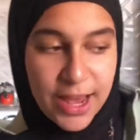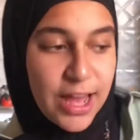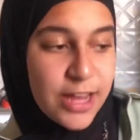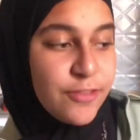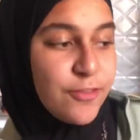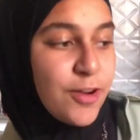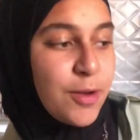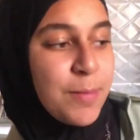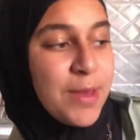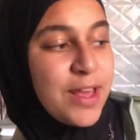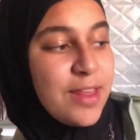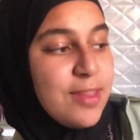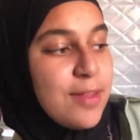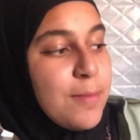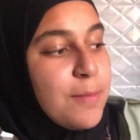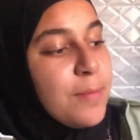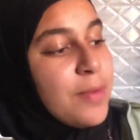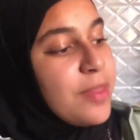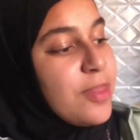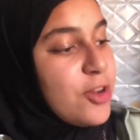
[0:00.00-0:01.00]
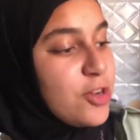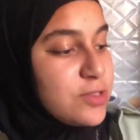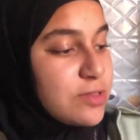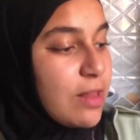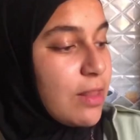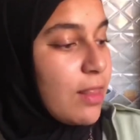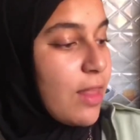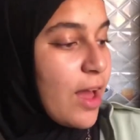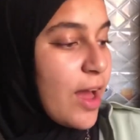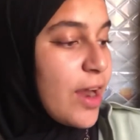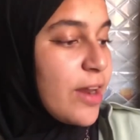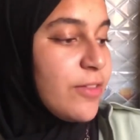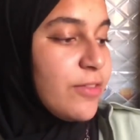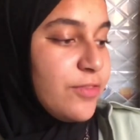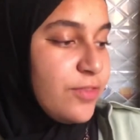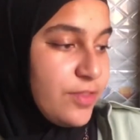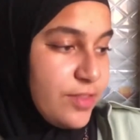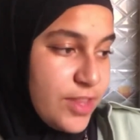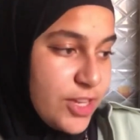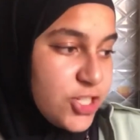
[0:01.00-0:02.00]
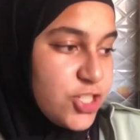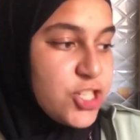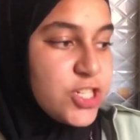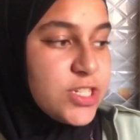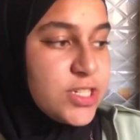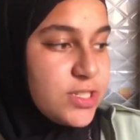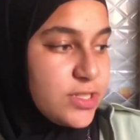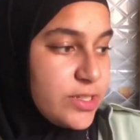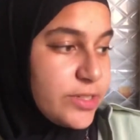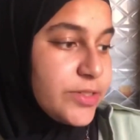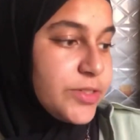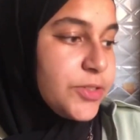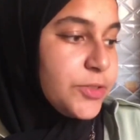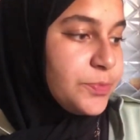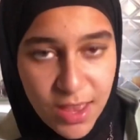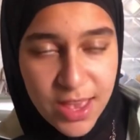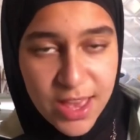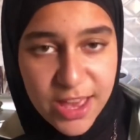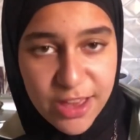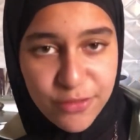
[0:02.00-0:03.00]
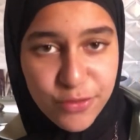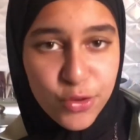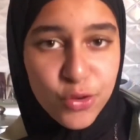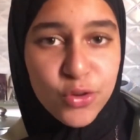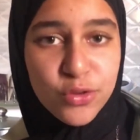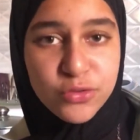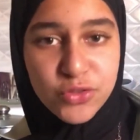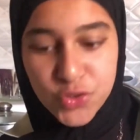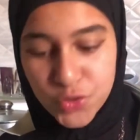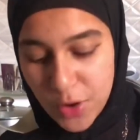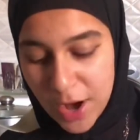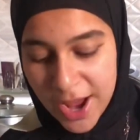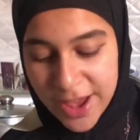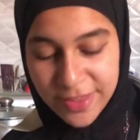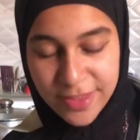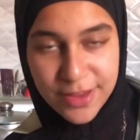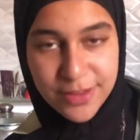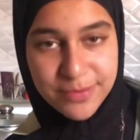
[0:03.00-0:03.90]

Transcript: fun making them, but there's a lot of dishes to do. If you try them